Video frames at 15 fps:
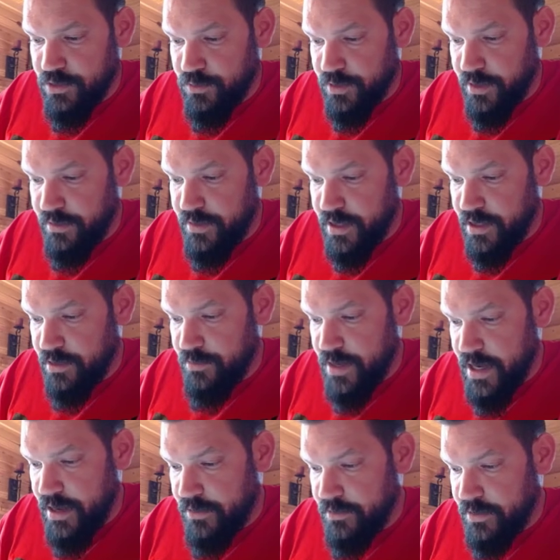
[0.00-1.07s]
things that you want to
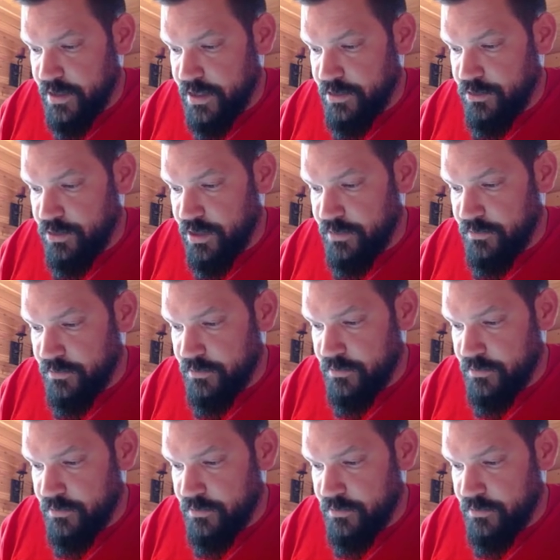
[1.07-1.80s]
think about and you